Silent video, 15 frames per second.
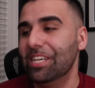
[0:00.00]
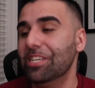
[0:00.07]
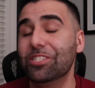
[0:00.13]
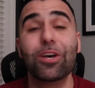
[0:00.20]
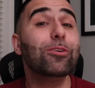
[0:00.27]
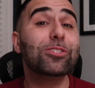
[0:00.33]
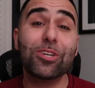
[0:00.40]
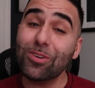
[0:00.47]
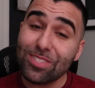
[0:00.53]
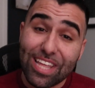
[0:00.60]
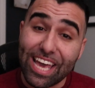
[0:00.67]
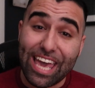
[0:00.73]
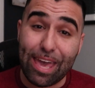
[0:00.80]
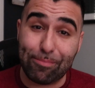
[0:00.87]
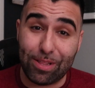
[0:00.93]
So
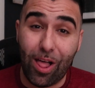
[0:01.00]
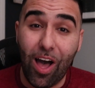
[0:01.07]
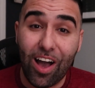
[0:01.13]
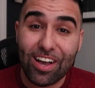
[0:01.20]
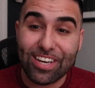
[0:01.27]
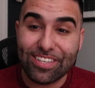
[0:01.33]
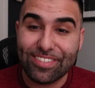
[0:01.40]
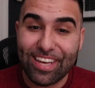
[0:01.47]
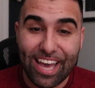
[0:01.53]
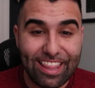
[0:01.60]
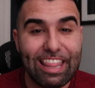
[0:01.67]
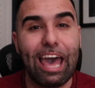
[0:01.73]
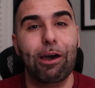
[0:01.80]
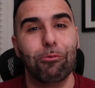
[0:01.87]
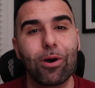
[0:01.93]
Tuesday came along,
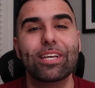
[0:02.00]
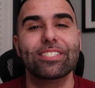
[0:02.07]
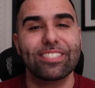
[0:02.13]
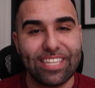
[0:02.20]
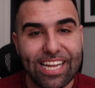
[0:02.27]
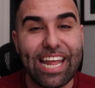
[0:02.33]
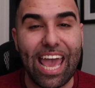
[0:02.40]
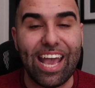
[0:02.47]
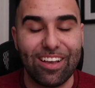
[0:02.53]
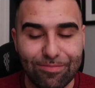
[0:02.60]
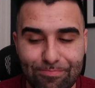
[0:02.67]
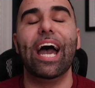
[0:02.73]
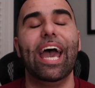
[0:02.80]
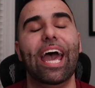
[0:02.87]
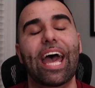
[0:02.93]
and that was today.
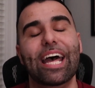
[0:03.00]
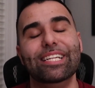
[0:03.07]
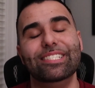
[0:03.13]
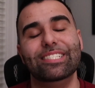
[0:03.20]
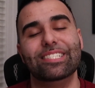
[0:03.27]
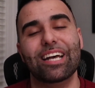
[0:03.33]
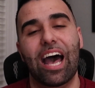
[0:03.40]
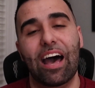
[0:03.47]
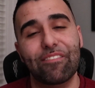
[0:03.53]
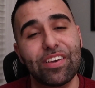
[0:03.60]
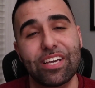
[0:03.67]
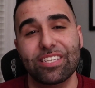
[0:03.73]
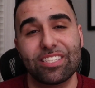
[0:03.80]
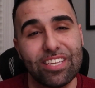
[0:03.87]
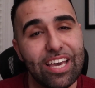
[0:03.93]
And
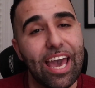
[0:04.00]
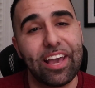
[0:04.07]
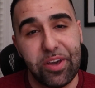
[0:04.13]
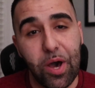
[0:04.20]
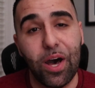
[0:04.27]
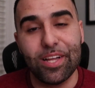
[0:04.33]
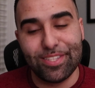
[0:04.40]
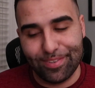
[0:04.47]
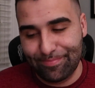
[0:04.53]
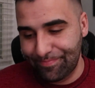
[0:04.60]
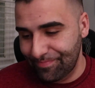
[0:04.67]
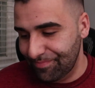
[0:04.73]
obviously I called,